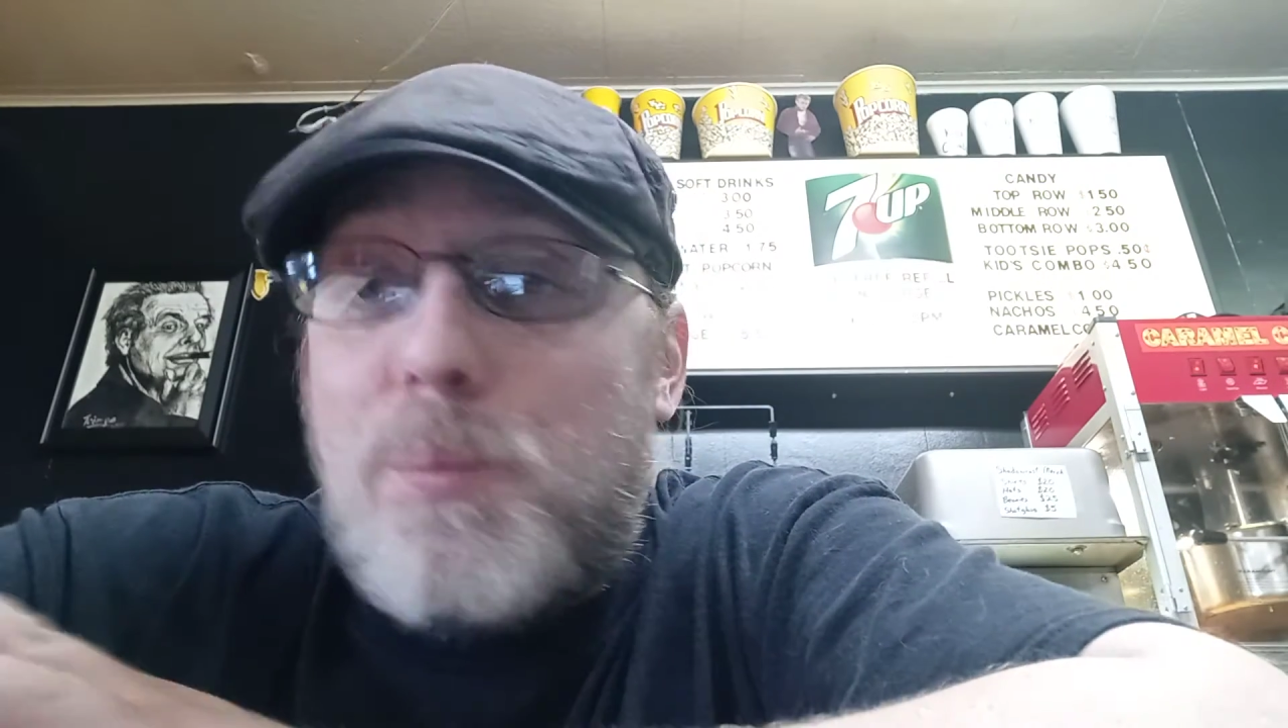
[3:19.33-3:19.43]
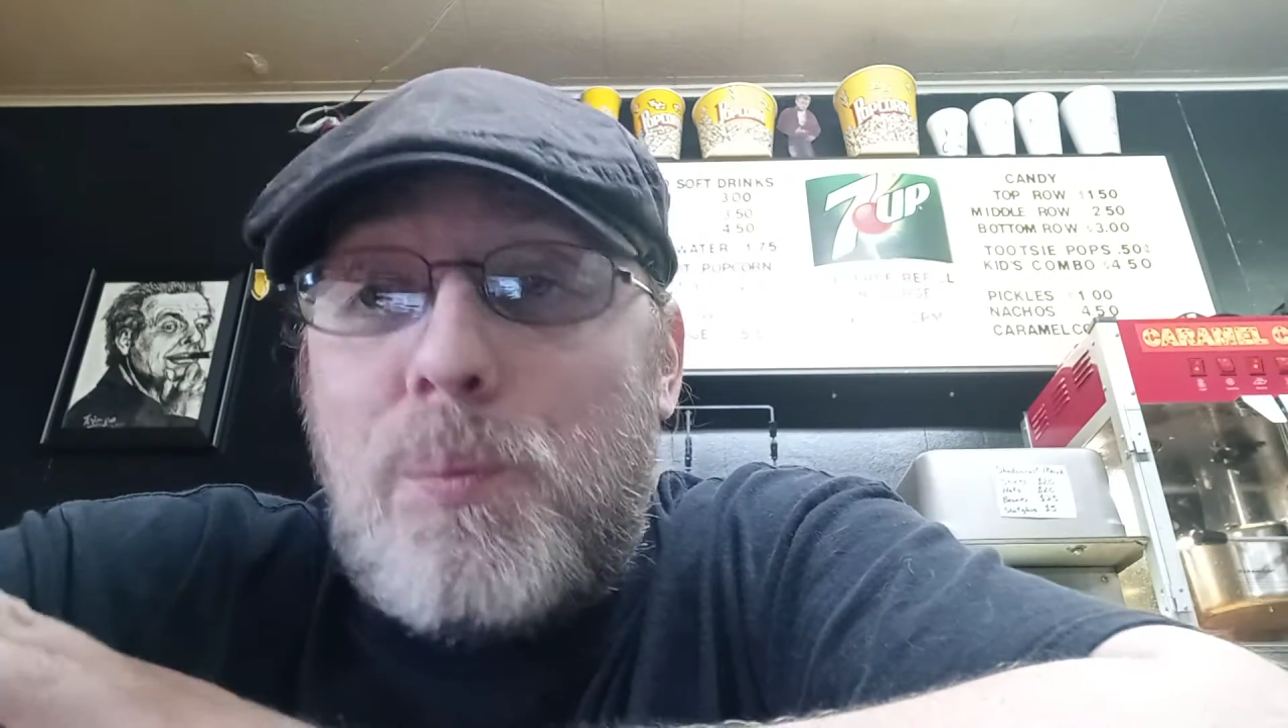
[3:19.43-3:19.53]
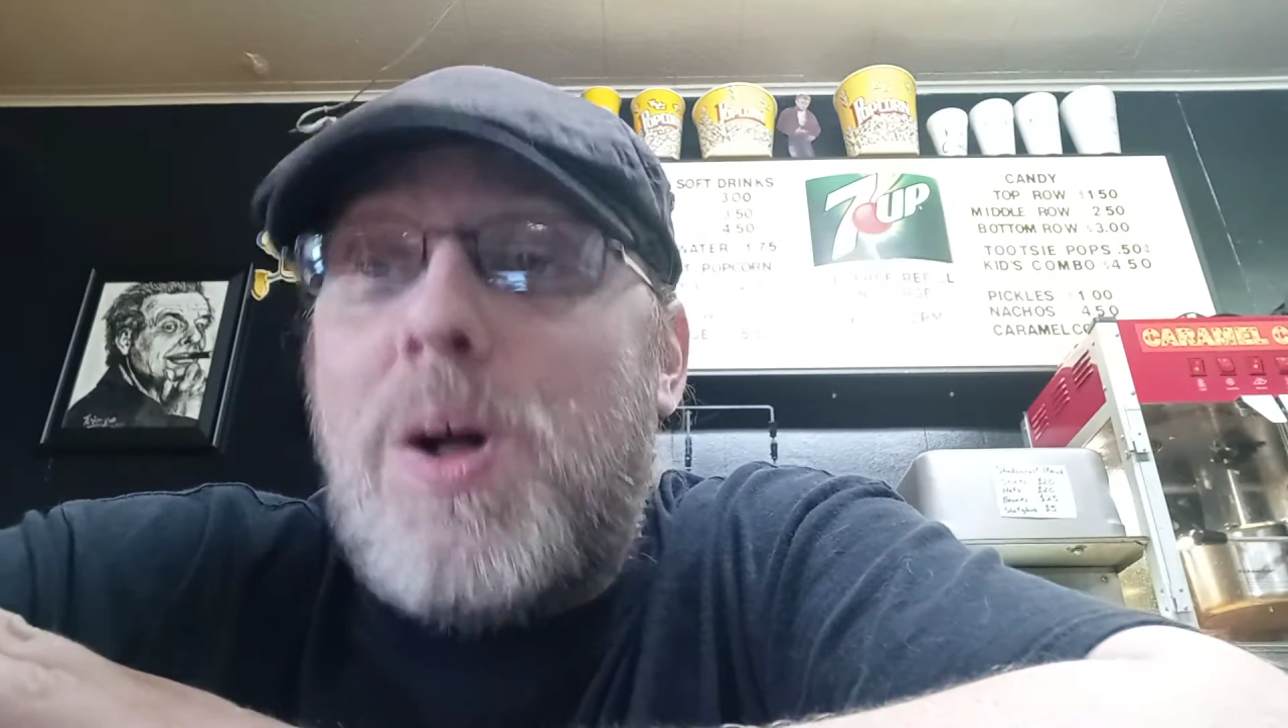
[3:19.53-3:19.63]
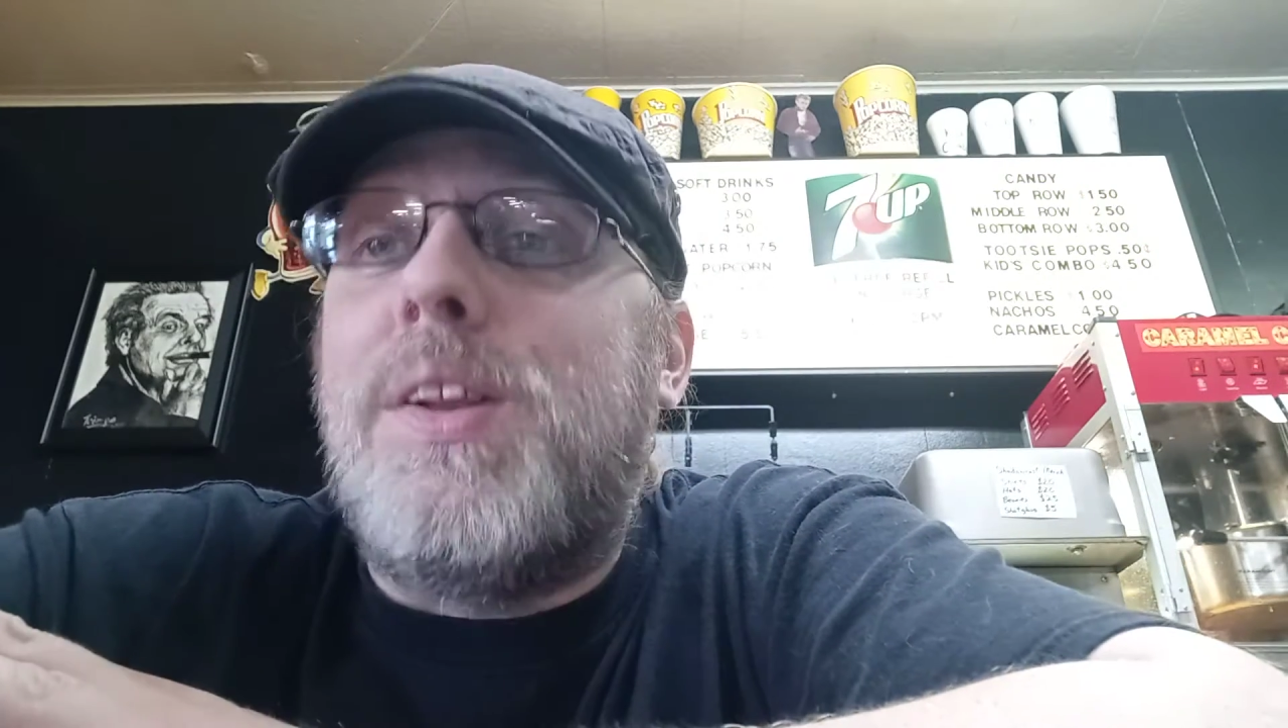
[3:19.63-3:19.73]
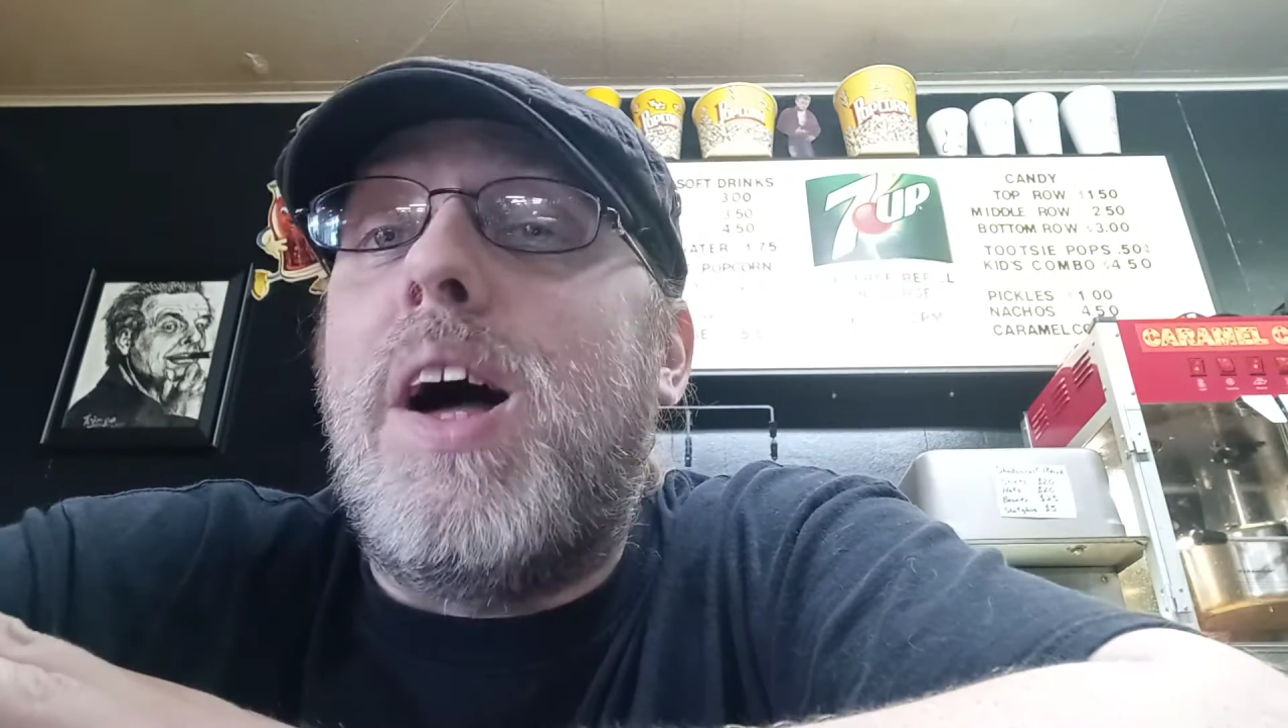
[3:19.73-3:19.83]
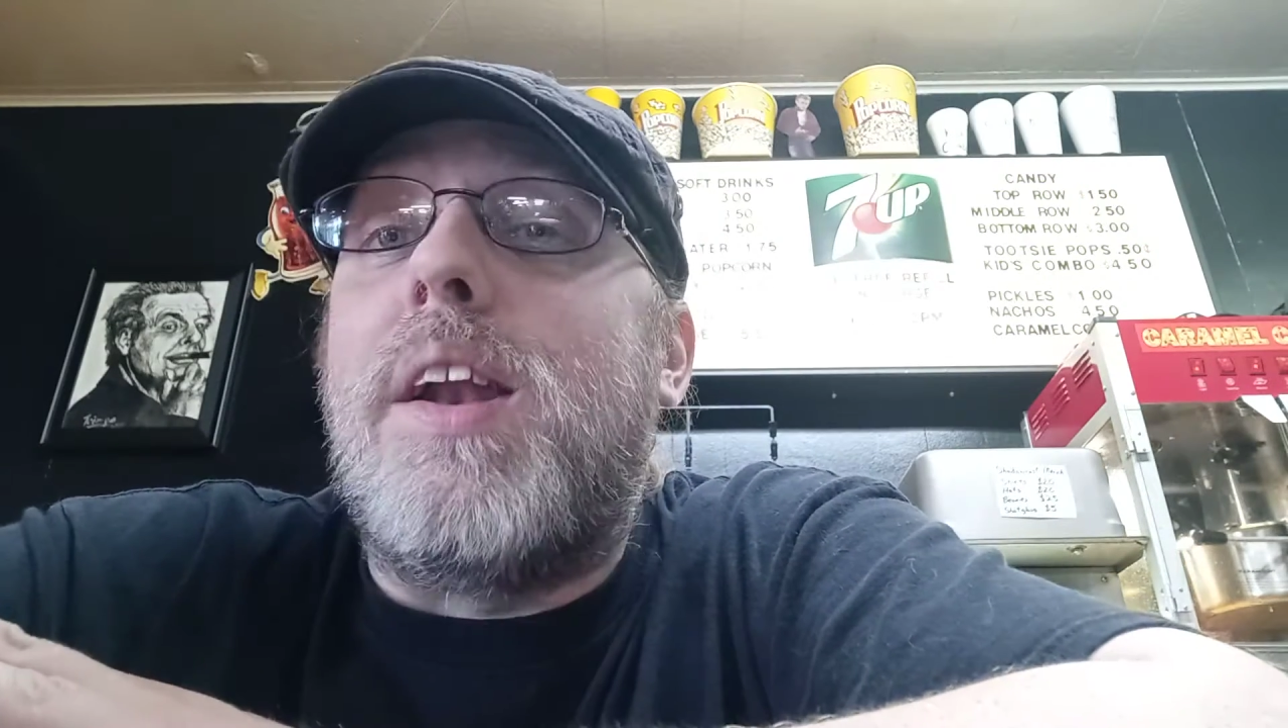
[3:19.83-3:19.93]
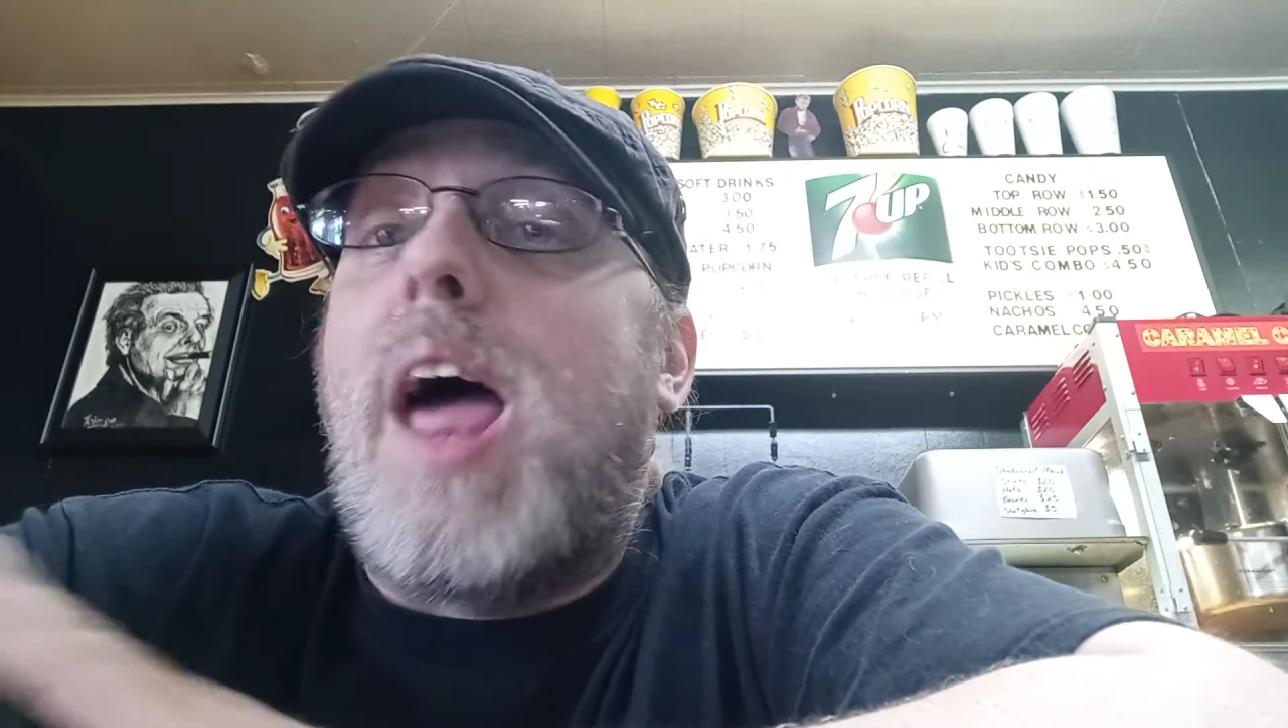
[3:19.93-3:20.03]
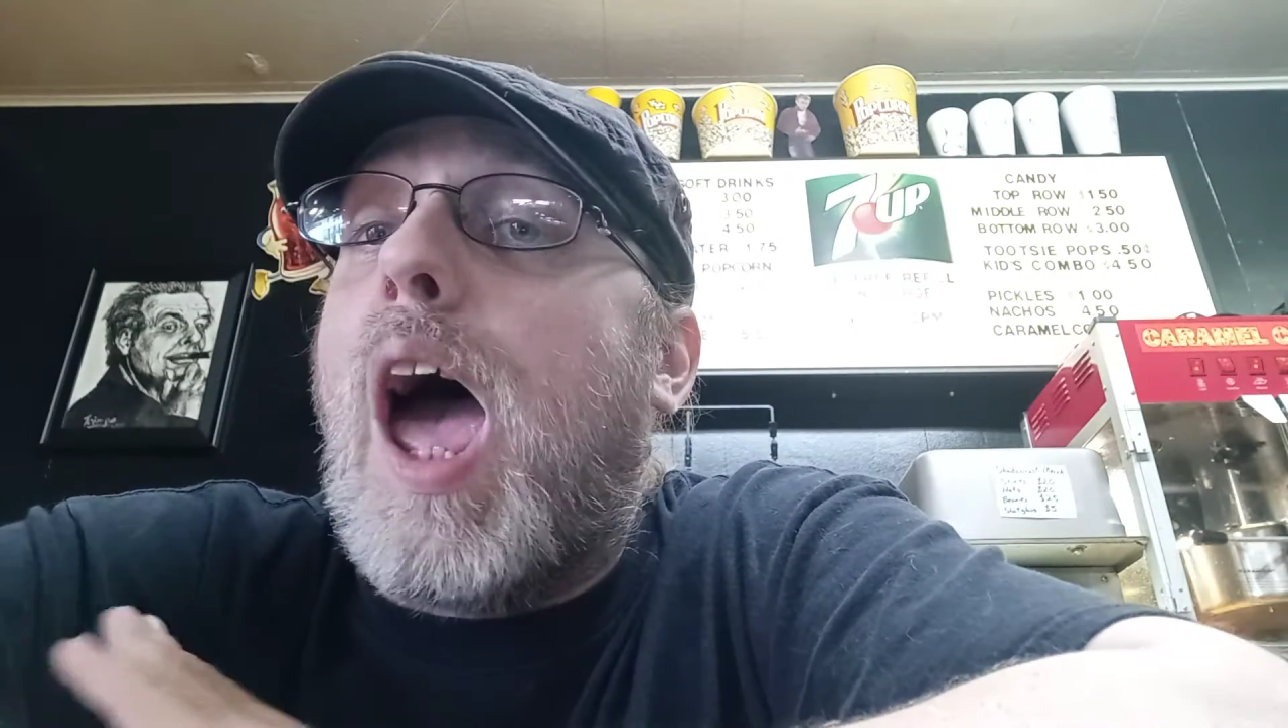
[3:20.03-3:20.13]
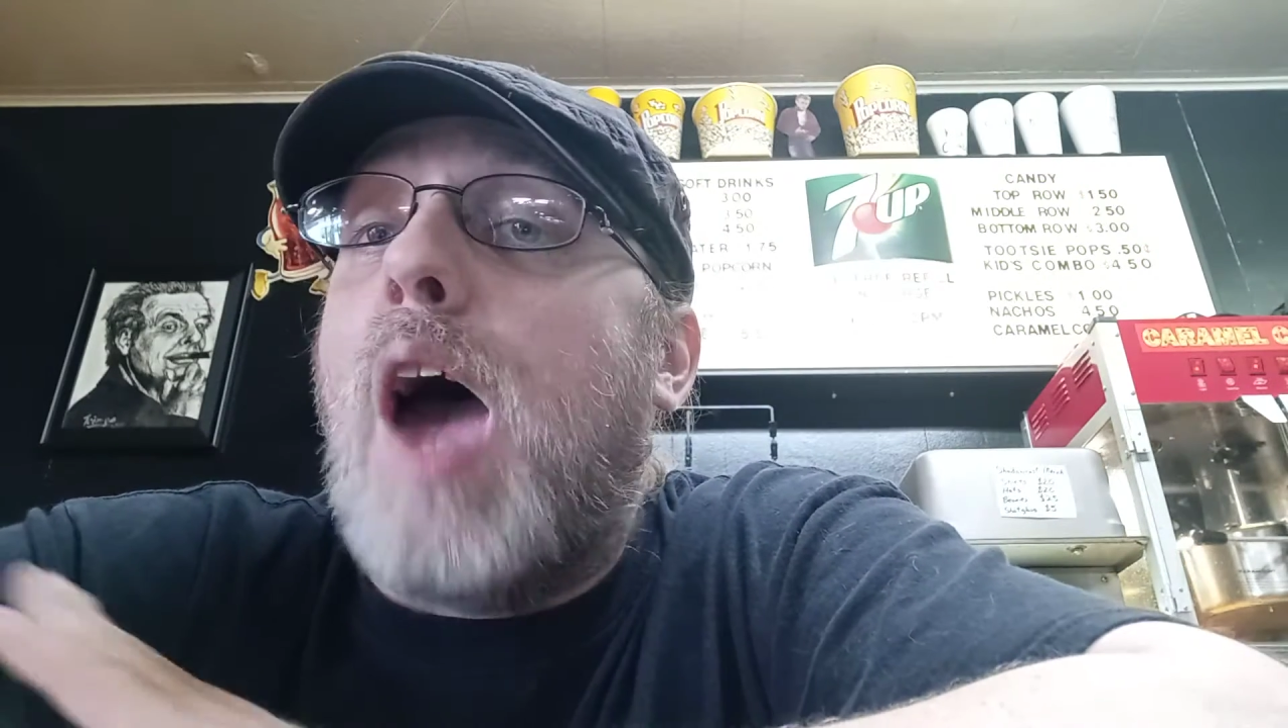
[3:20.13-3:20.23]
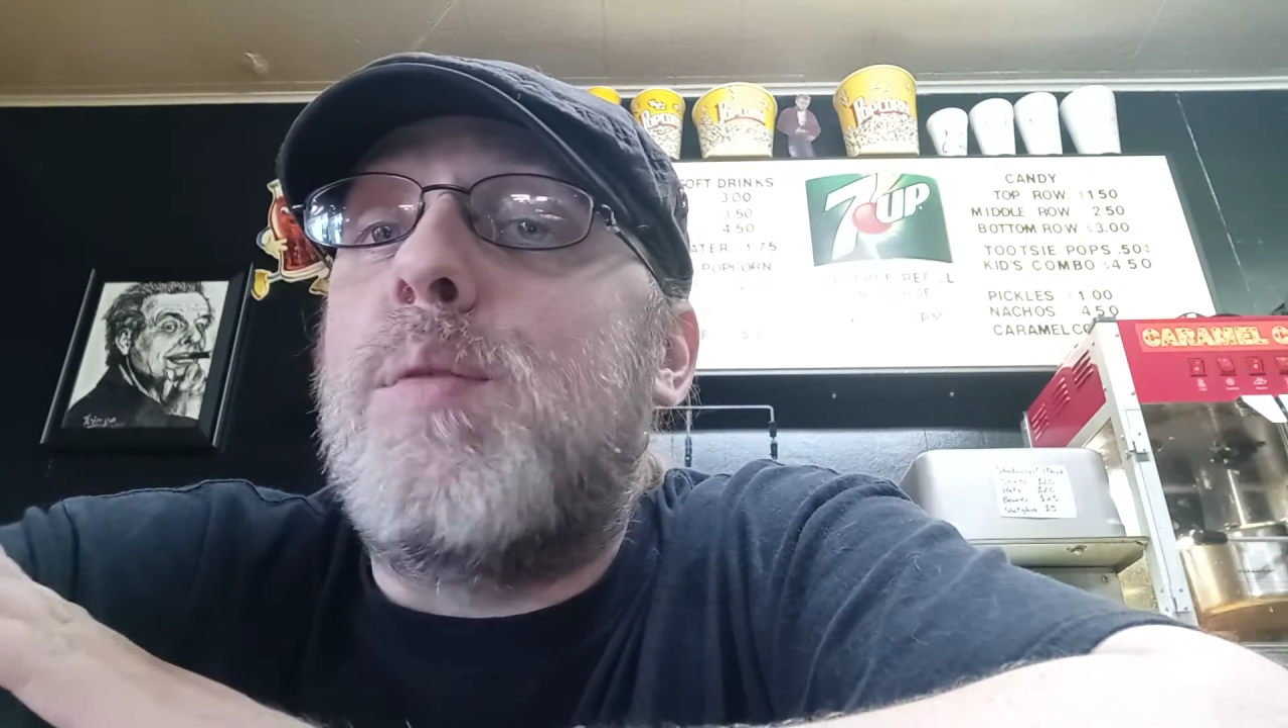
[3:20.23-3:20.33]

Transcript: well done.